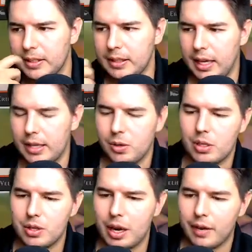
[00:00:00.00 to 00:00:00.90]
Okay,
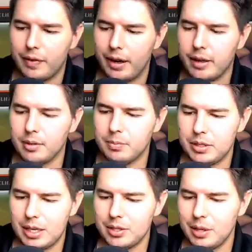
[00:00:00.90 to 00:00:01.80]
Scorching Dragonfire,
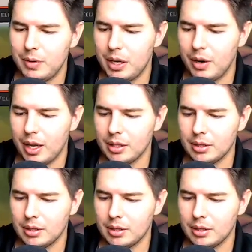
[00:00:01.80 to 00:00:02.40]
potentially Winota.